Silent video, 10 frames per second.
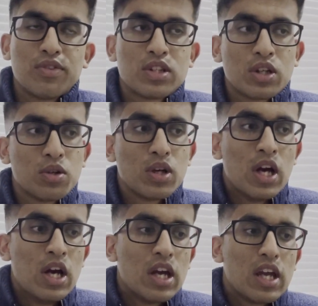So
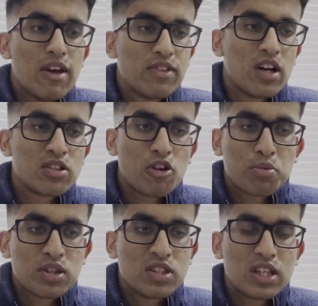if the answer
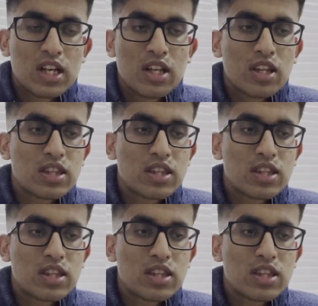option said that